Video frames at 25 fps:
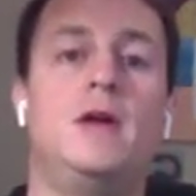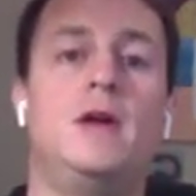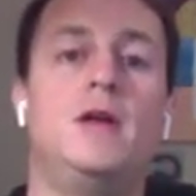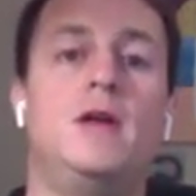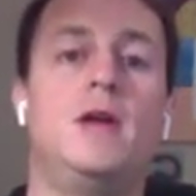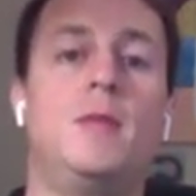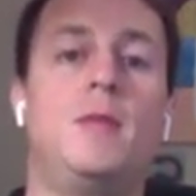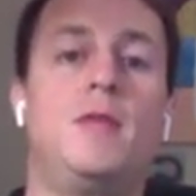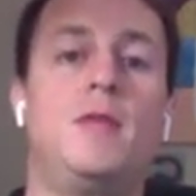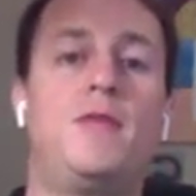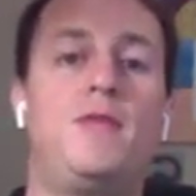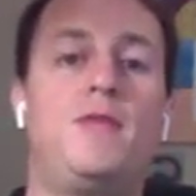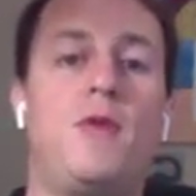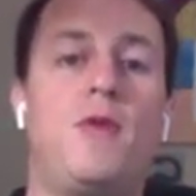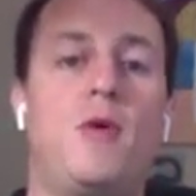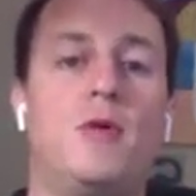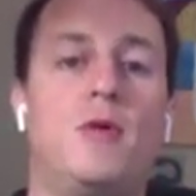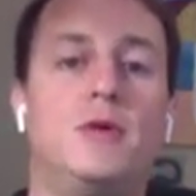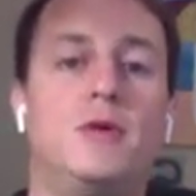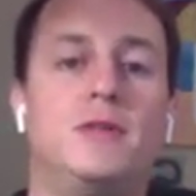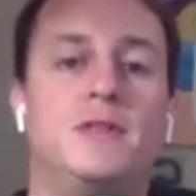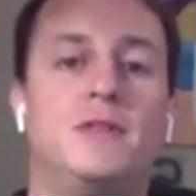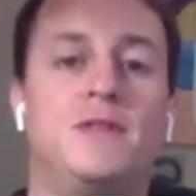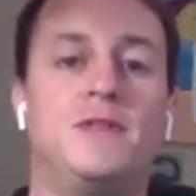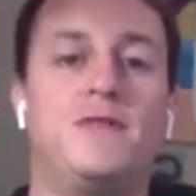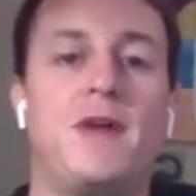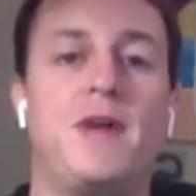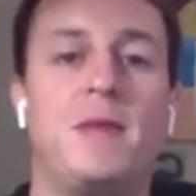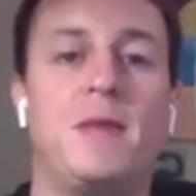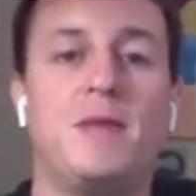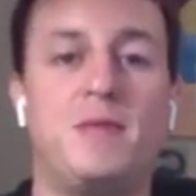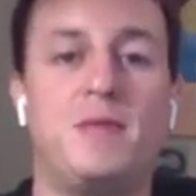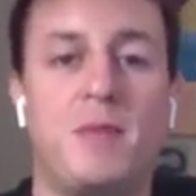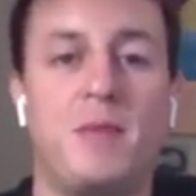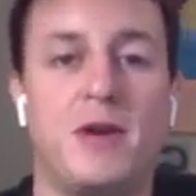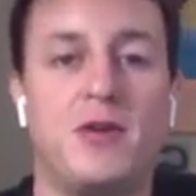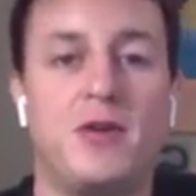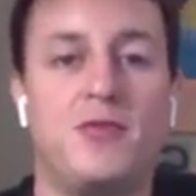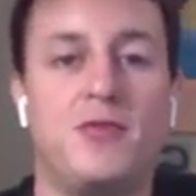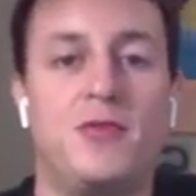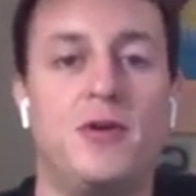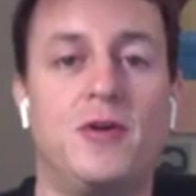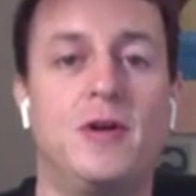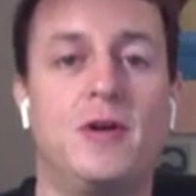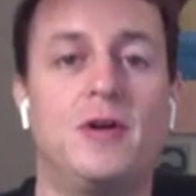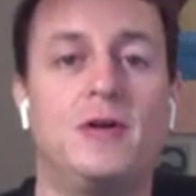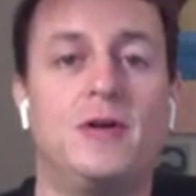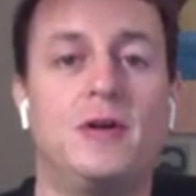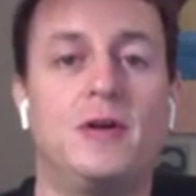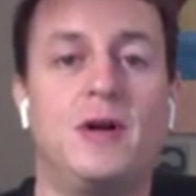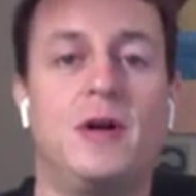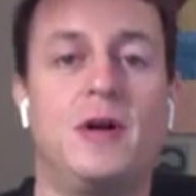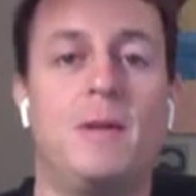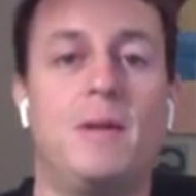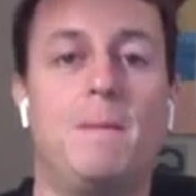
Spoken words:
Number four is the famous Benadryl.